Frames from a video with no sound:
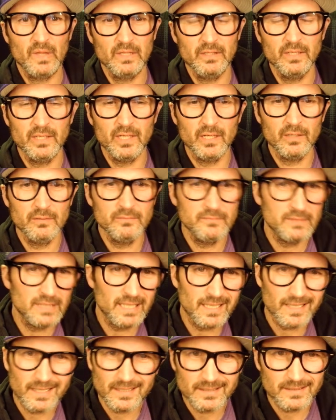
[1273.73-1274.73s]
you know,
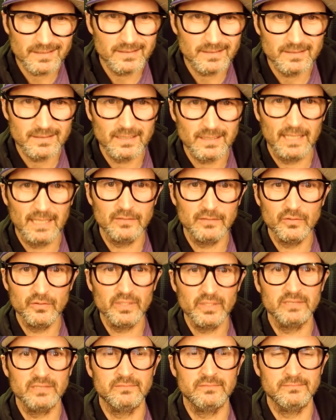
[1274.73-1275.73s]
I don't
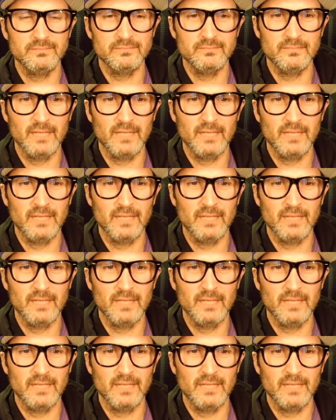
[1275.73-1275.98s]
know that